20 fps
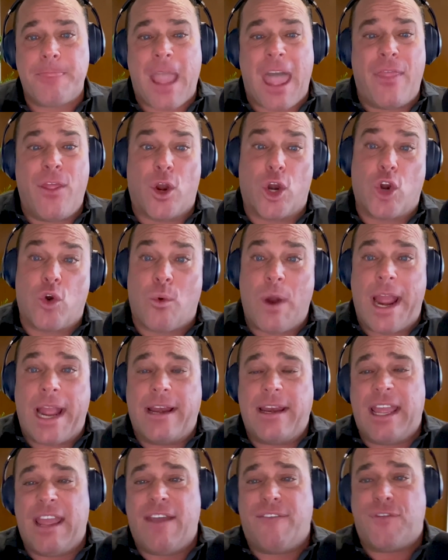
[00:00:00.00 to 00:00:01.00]
And they're
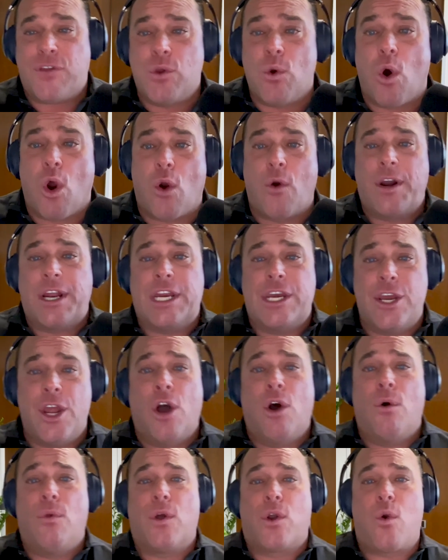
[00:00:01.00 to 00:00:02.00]
great if you already
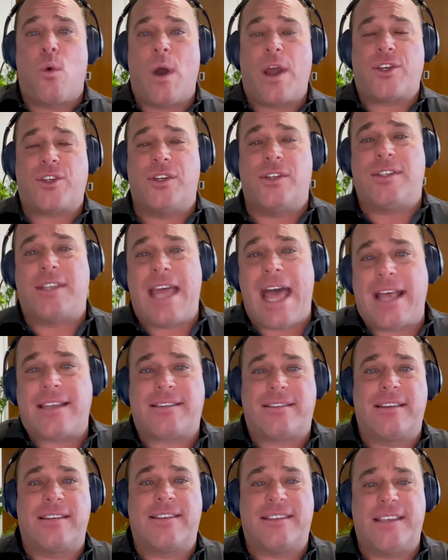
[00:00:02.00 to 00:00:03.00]
know the questions to
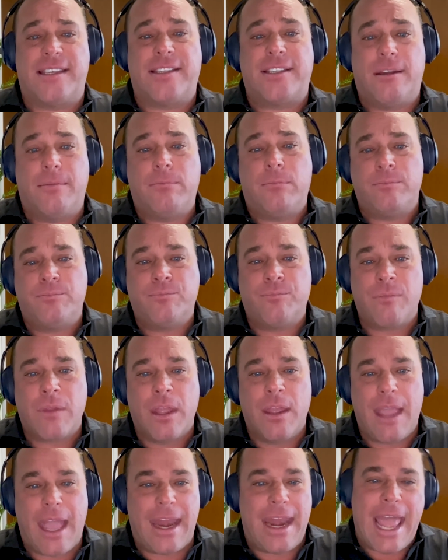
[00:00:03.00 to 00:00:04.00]
ask the system.
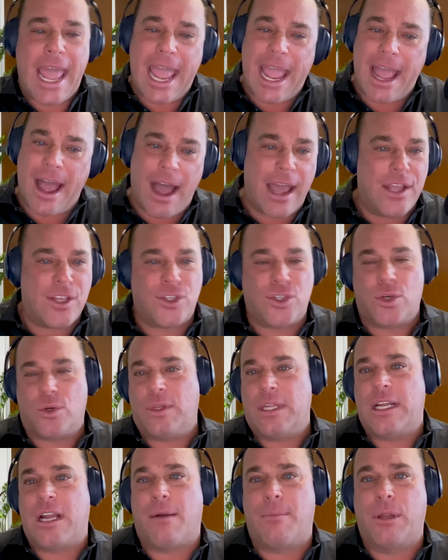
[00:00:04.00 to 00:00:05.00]
And AI has
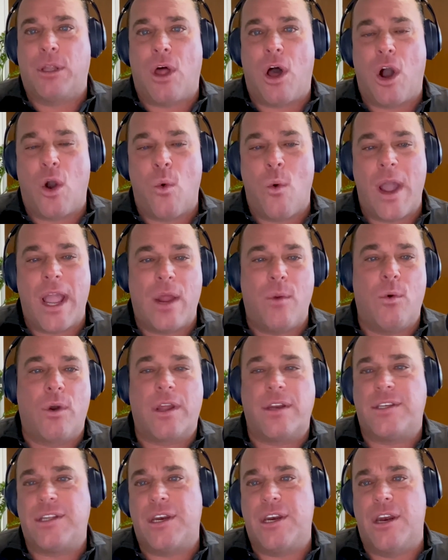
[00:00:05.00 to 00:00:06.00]
certainly come a long way and will
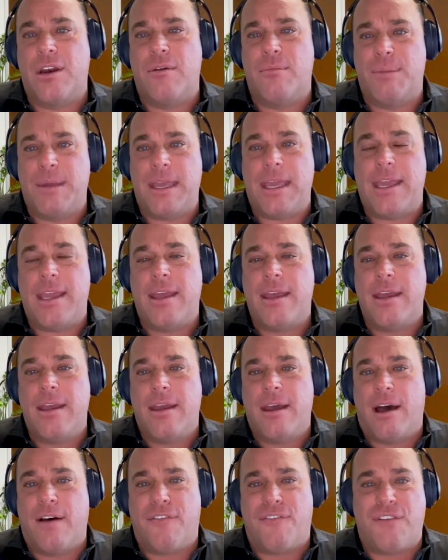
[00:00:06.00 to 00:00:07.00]
continue to be
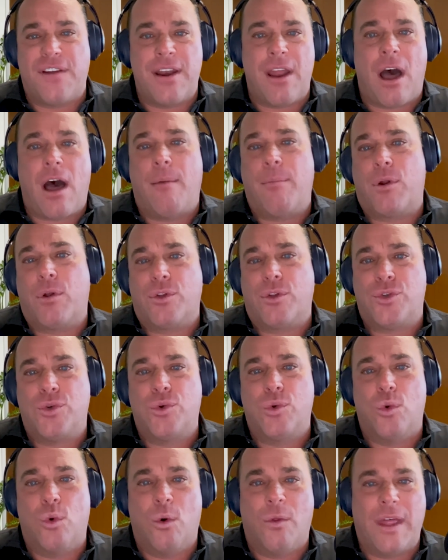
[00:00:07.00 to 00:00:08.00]
a phenomenal
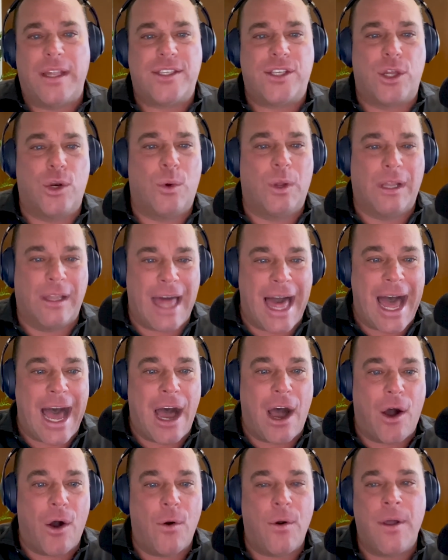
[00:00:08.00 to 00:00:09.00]
tool that's going to
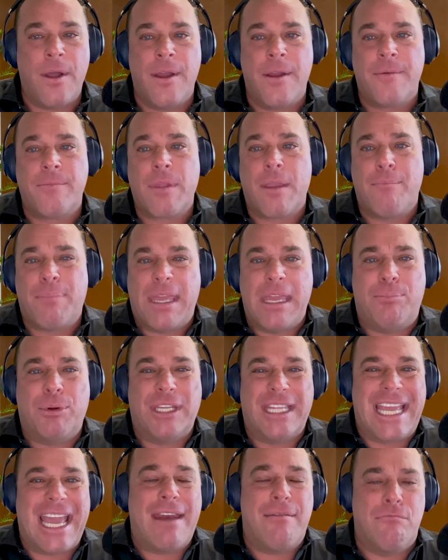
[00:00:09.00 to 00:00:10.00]
allow
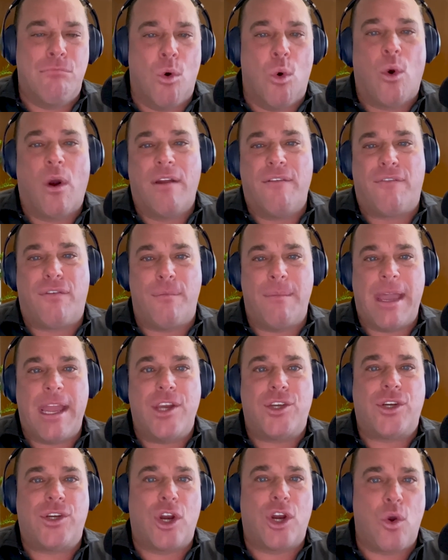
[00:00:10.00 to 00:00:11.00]
people to get more
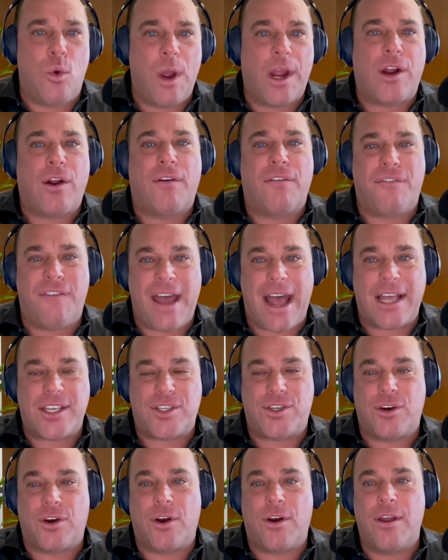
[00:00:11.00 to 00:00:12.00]
information quicker,
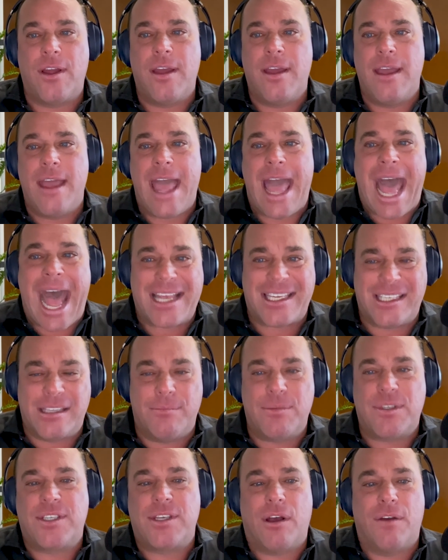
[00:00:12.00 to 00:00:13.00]
faster, ask
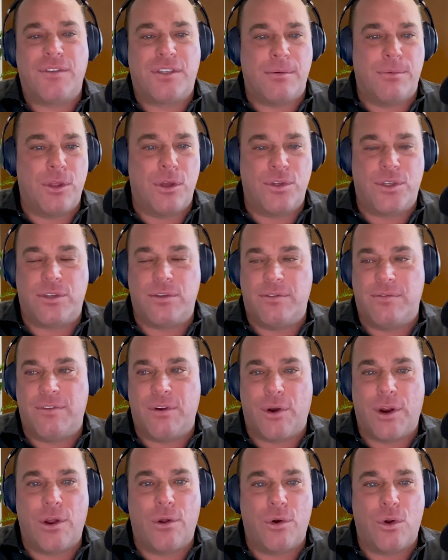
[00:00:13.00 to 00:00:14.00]
themselves some of those
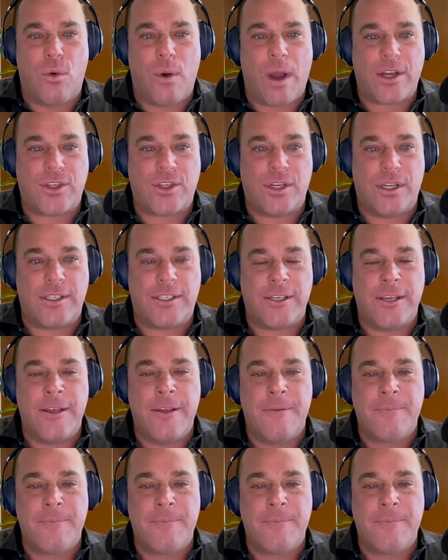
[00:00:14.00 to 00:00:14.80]
very own questions.